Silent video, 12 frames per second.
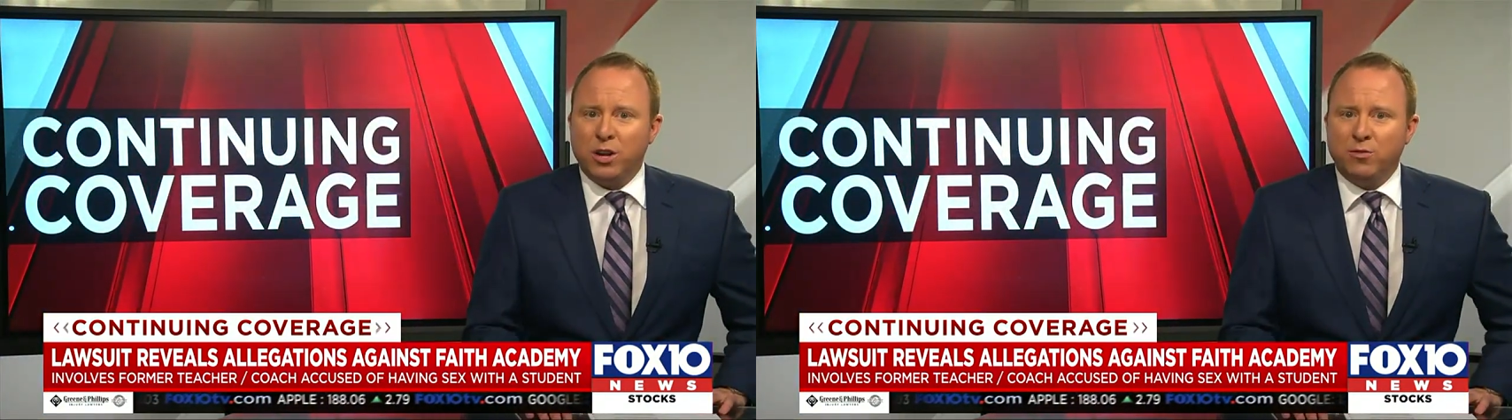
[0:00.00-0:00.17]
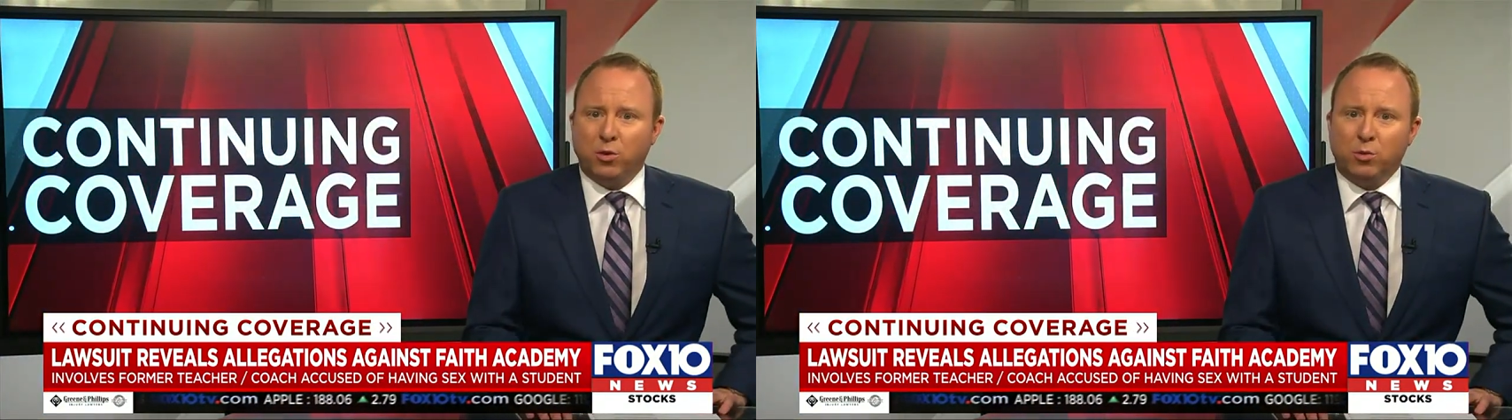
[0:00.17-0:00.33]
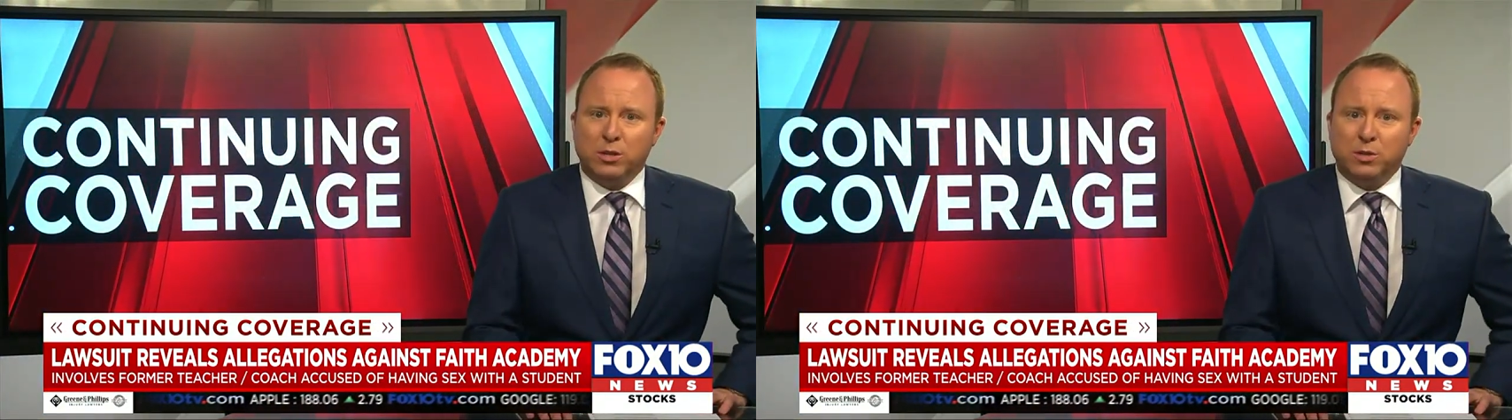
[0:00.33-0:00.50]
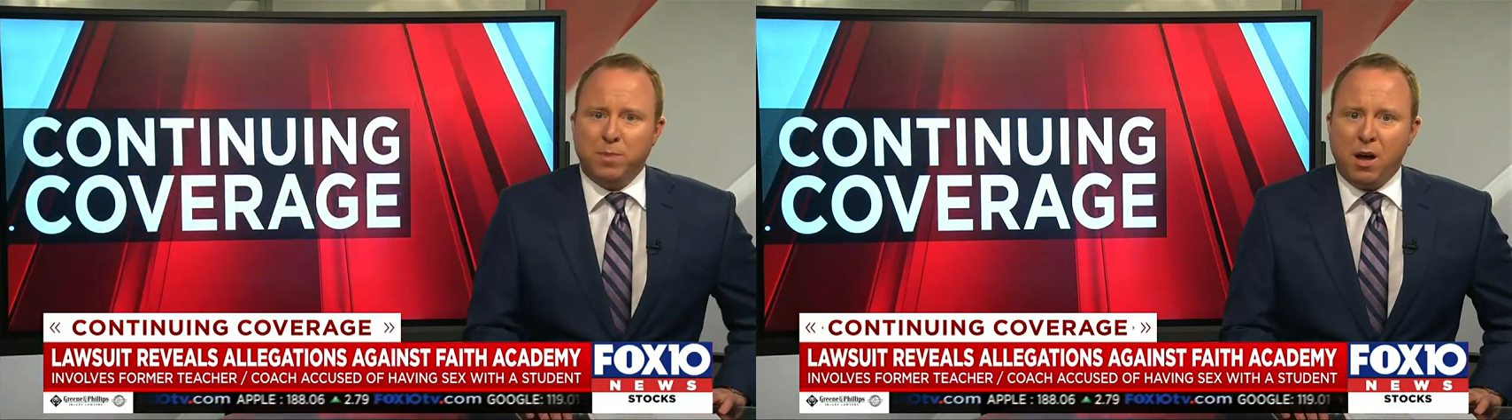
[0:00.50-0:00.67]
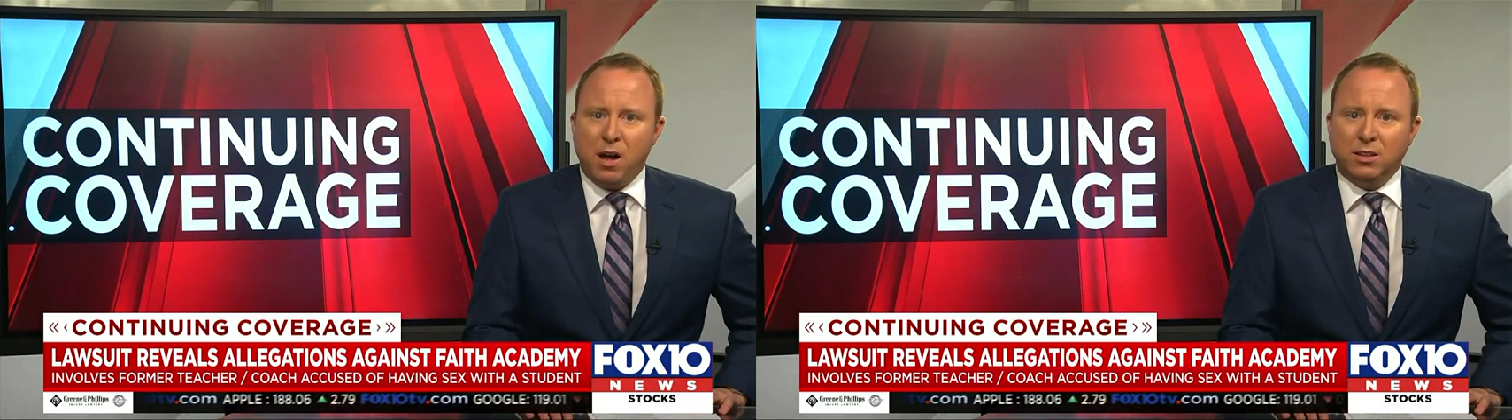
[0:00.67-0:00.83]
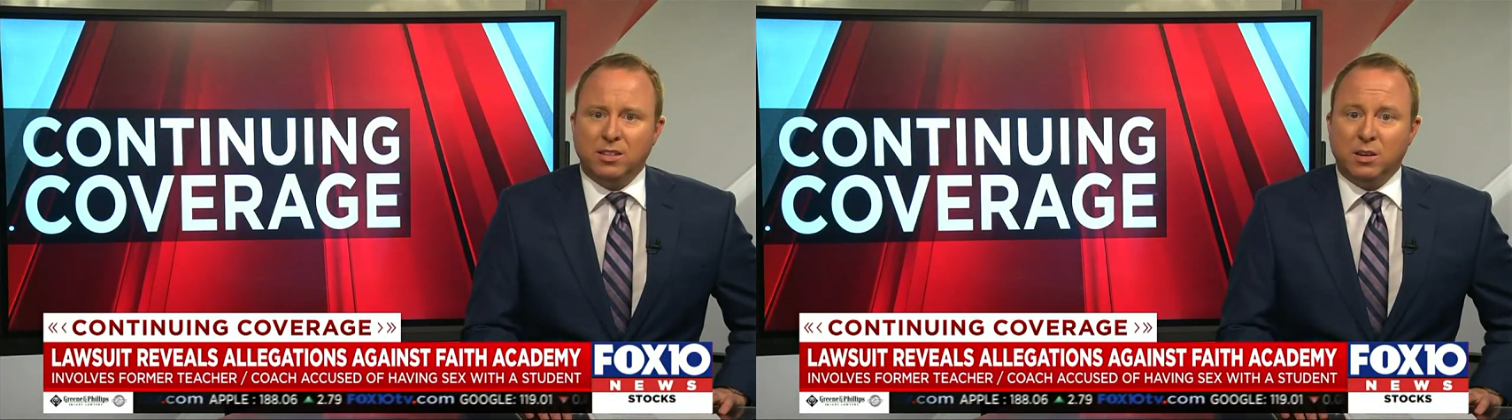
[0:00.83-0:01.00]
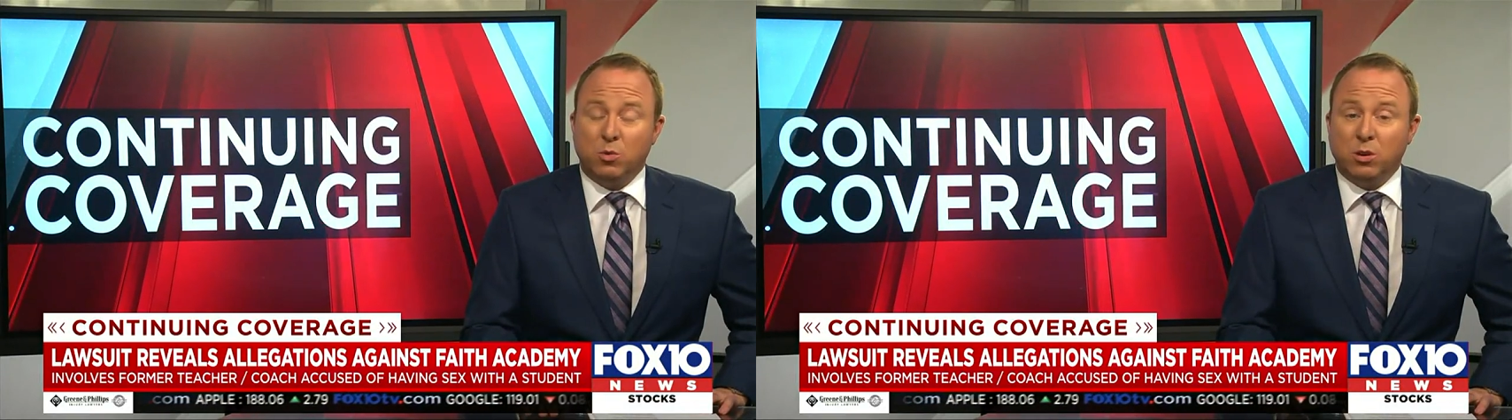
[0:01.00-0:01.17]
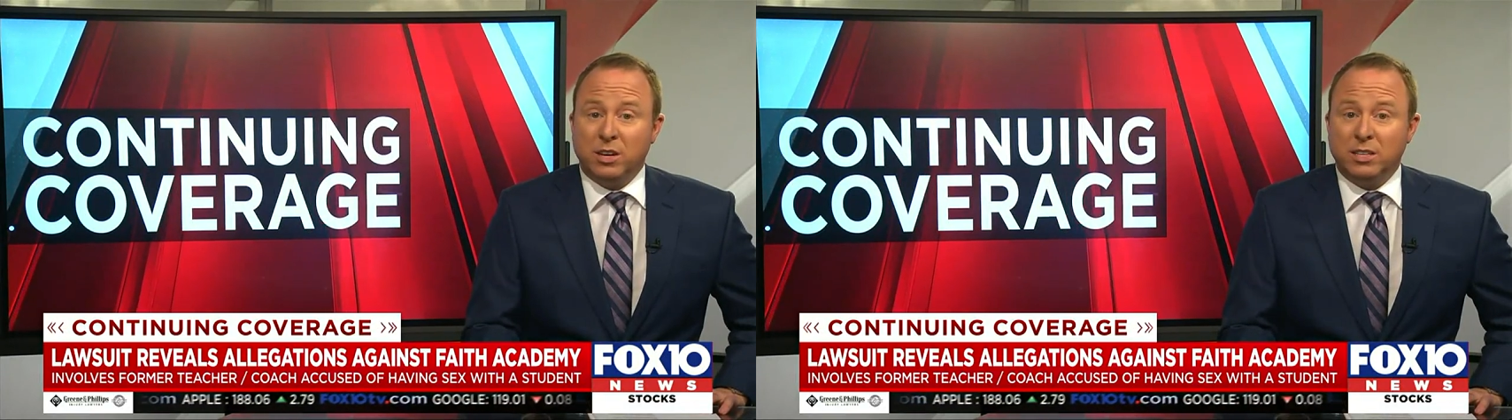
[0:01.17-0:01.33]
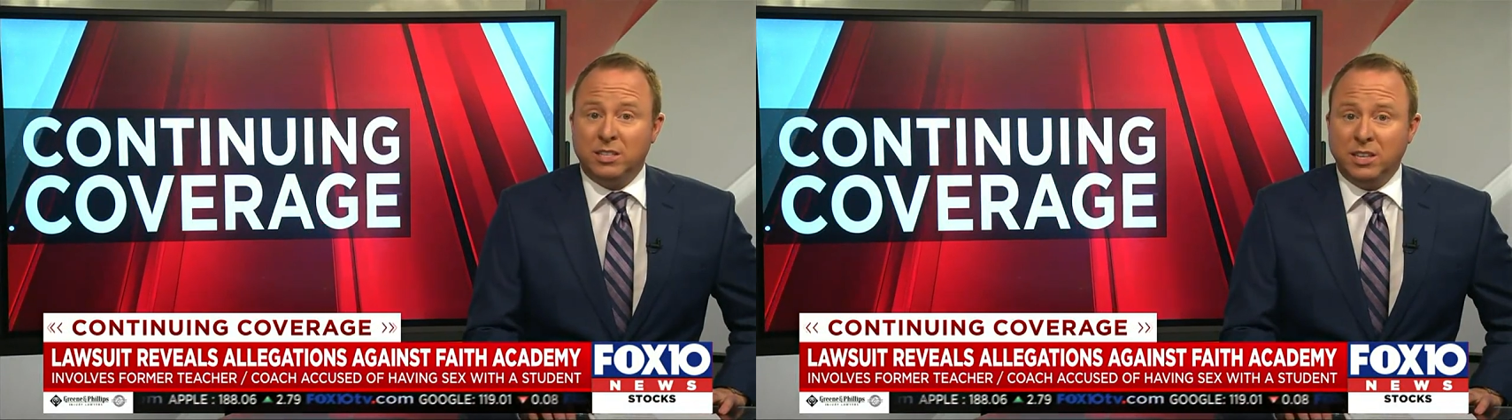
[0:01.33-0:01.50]
for response and will
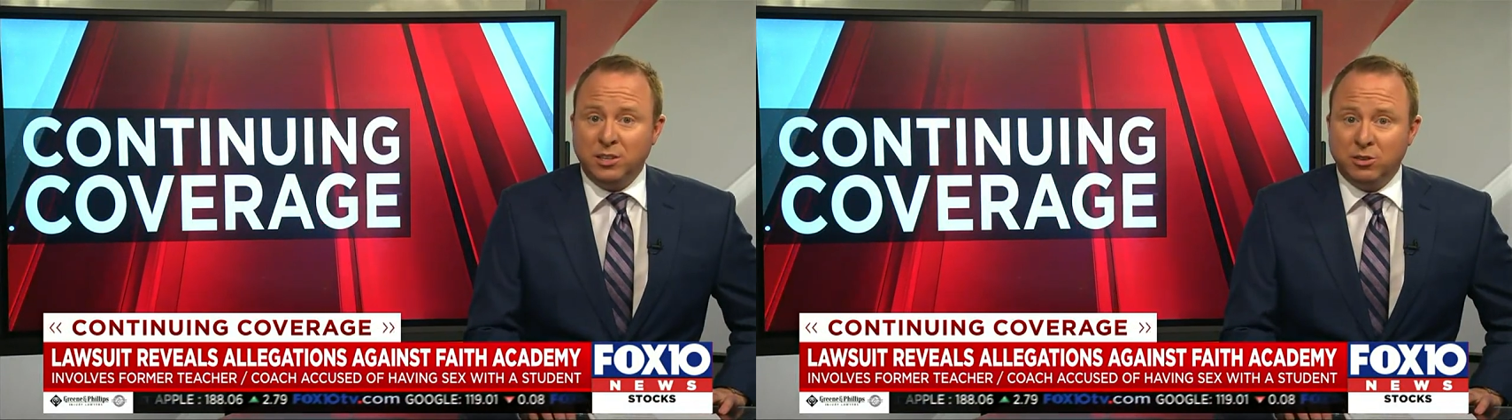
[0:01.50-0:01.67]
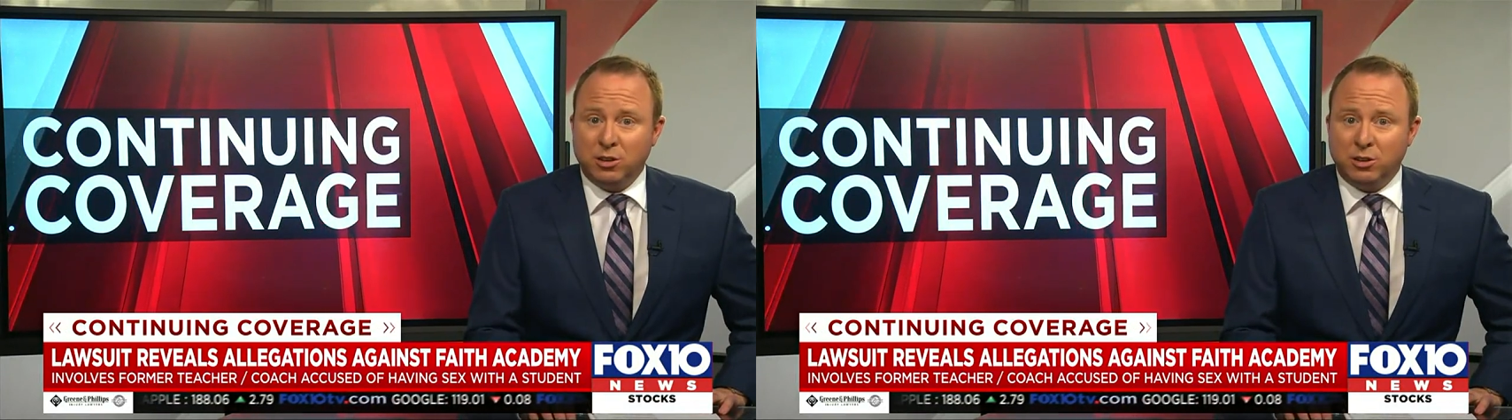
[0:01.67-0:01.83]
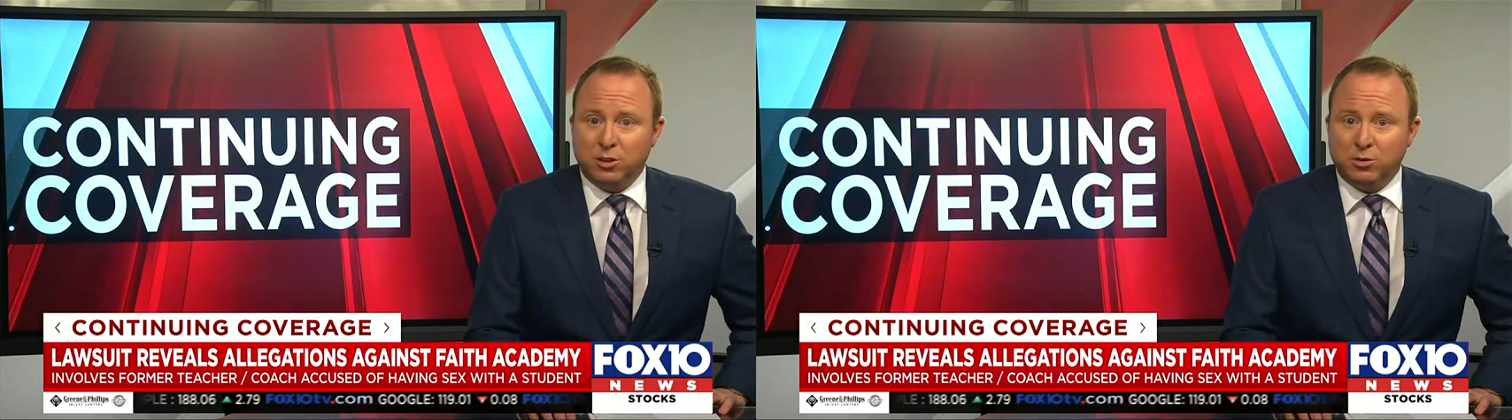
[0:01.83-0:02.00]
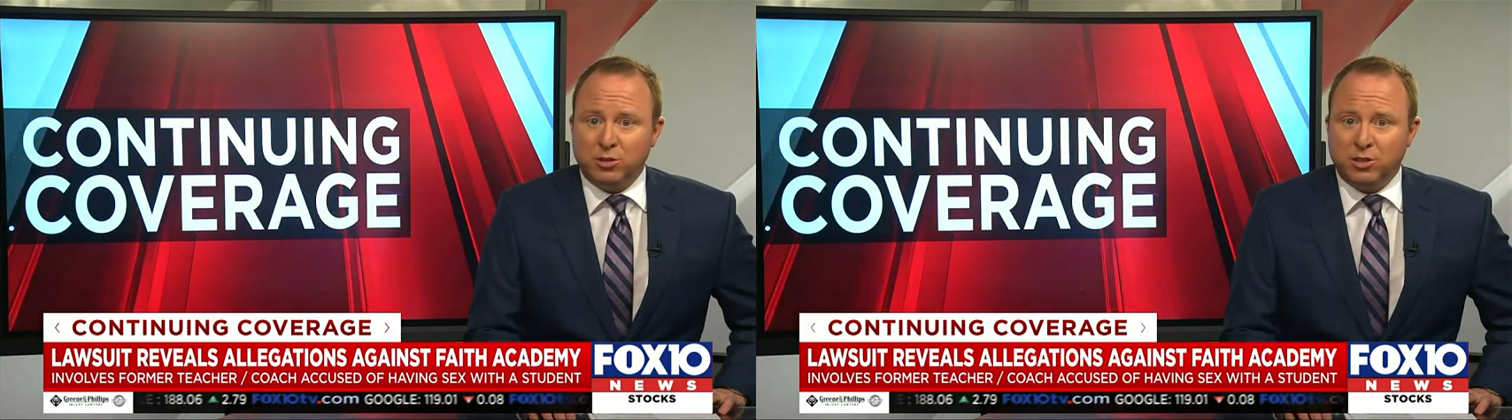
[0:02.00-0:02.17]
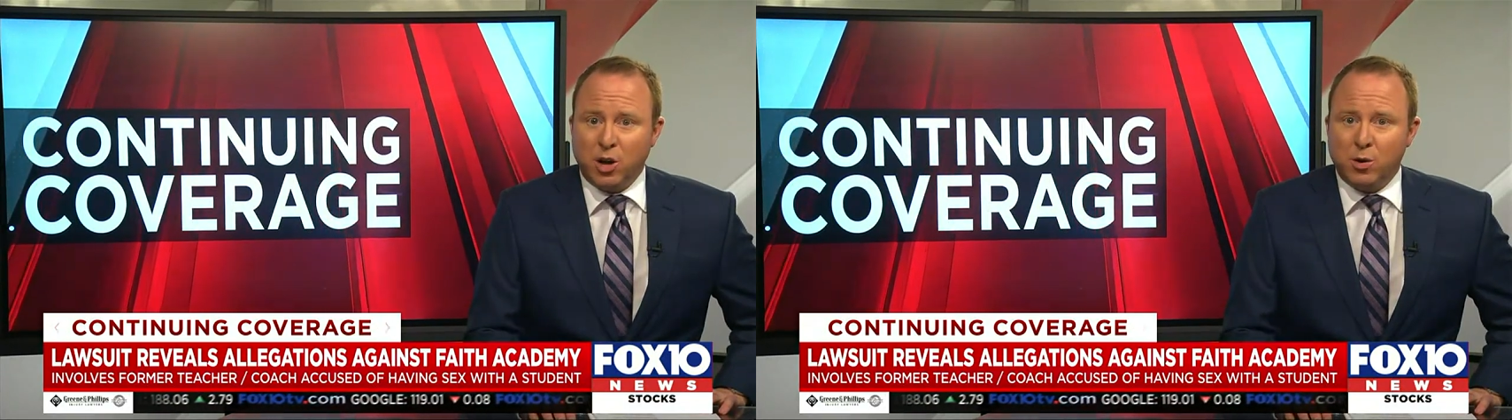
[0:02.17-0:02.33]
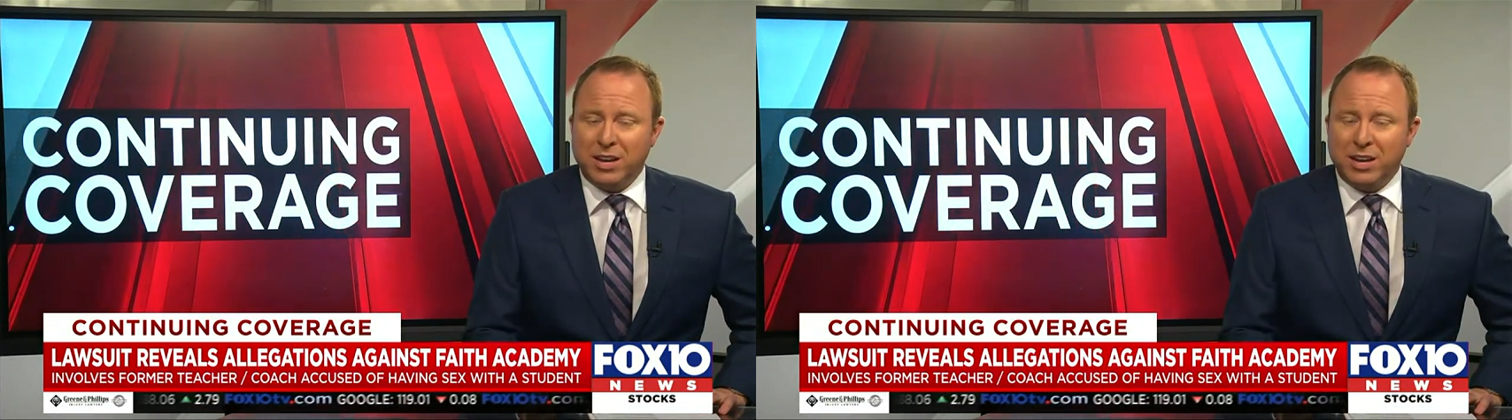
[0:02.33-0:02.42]
continue to do so.